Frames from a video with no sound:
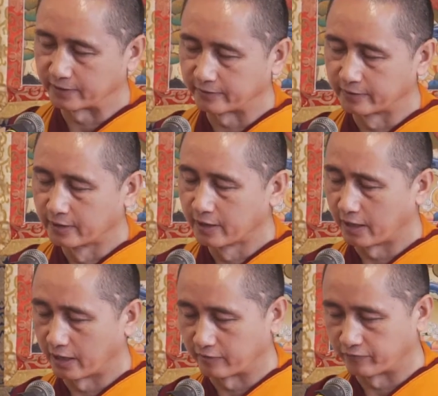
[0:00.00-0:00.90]
the
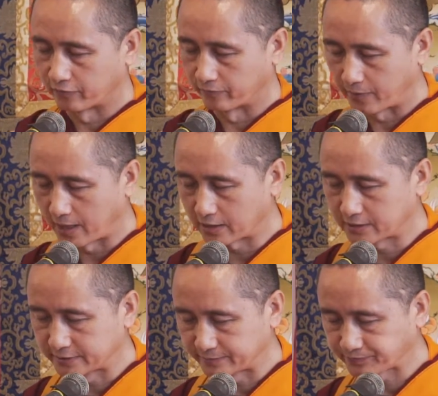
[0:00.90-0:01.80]
Eightfold Paths.